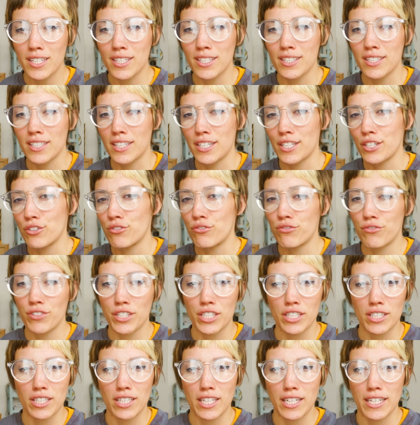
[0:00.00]
and like
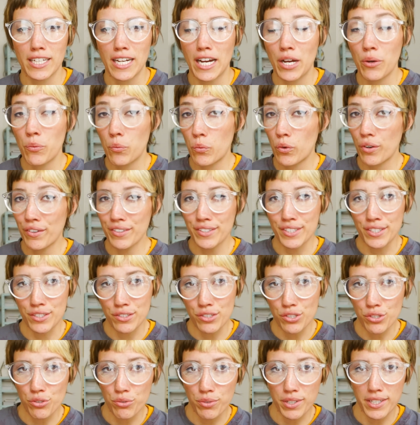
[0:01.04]
feel like I want to
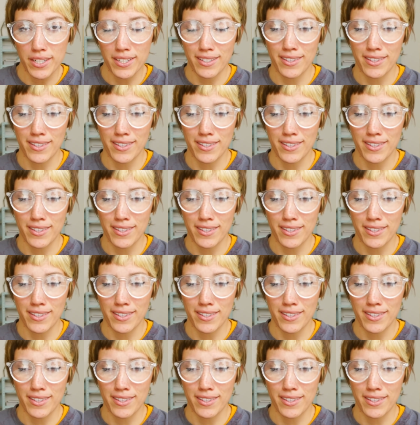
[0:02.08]
do it